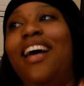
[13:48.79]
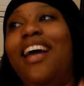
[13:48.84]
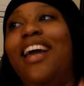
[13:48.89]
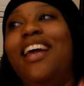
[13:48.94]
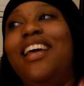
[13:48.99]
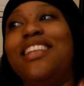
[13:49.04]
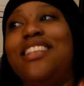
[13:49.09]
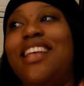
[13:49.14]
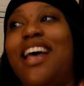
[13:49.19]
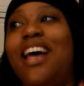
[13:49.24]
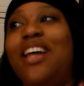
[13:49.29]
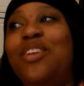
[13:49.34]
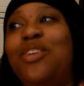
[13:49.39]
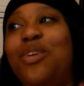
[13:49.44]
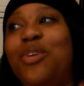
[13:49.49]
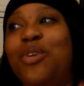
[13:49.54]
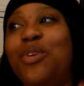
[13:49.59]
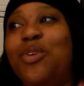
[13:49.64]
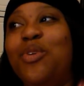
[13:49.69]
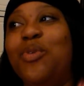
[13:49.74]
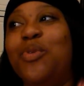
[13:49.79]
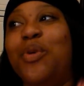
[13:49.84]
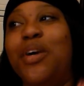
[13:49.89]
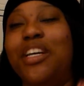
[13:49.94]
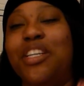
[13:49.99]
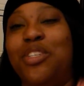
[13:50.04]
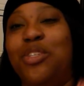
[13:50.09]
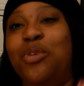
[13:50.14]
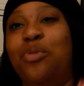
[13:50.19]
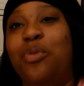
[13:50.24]
He's that dude you
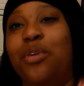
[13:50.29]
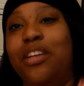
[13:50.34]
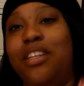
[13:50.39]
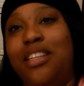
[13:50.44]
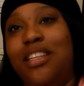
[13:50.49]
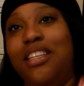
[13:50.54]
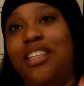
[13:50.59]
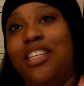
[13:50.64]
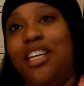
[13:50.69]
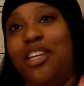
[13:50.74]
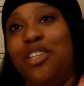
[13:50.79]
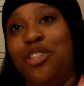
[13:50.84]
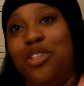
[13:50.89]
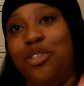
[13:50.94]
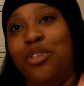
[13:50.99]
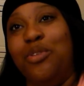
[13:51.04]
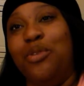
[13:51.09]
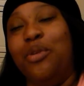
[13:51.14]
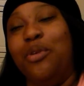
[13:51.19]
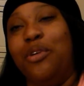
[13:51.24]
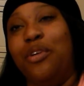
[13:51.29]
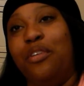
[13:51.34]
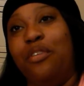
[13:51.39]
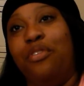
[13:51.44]
wish you would to judge you